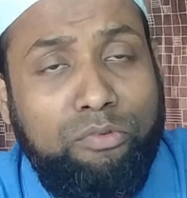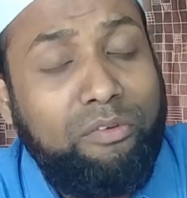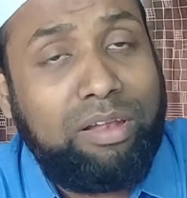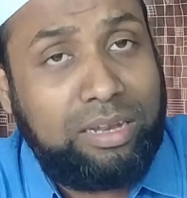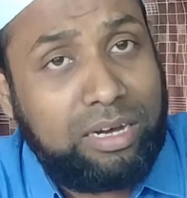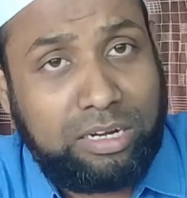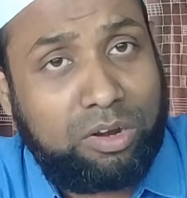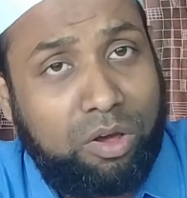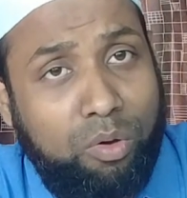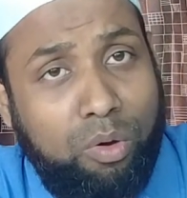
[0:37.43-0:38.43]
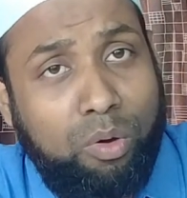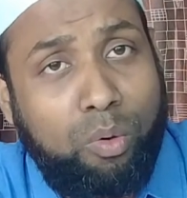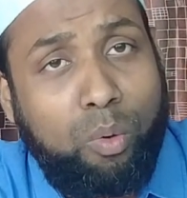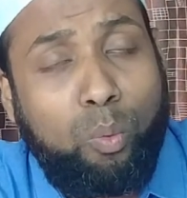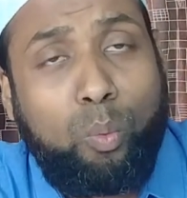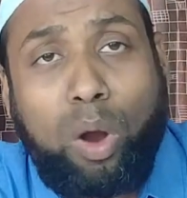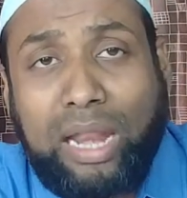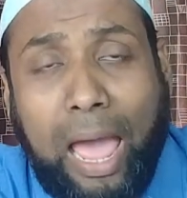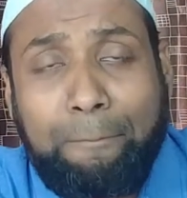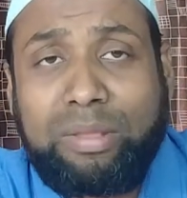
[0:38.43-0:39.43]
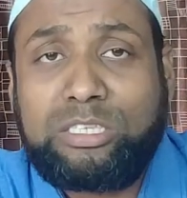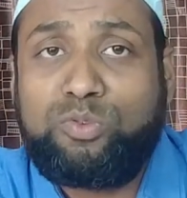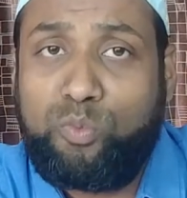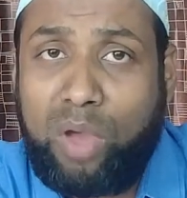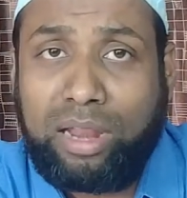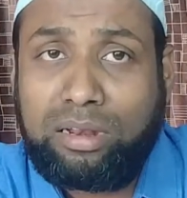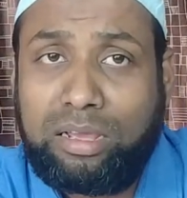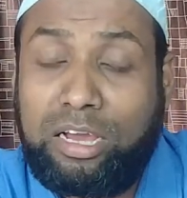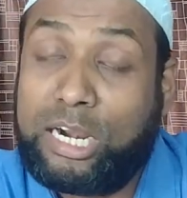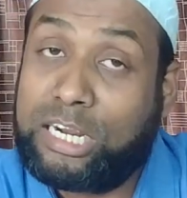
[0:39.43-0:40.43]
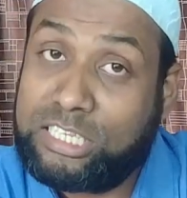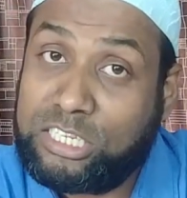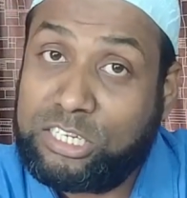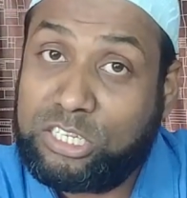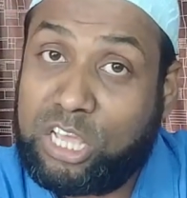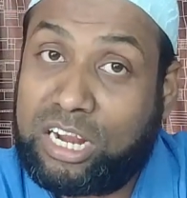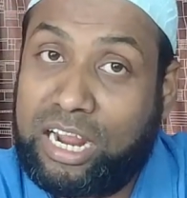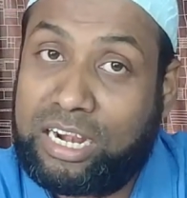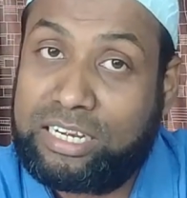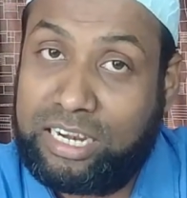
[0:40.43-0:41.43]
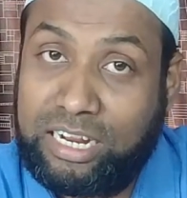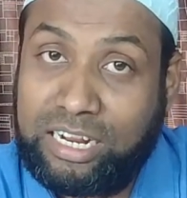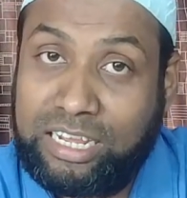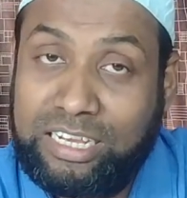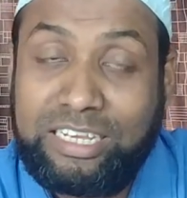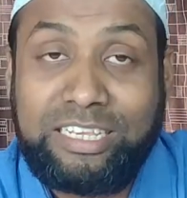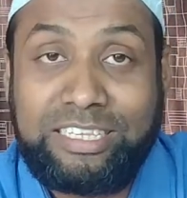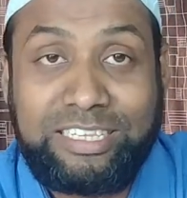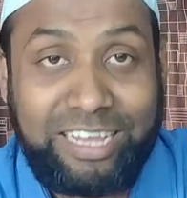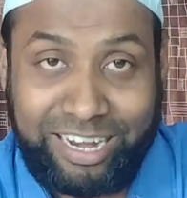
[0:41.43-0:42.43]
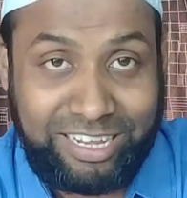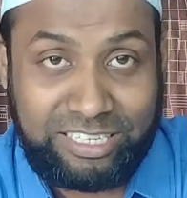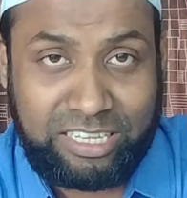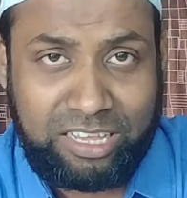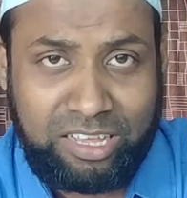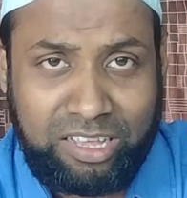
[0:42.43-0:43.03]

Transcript: we will learn what happens when resistors are connected in series.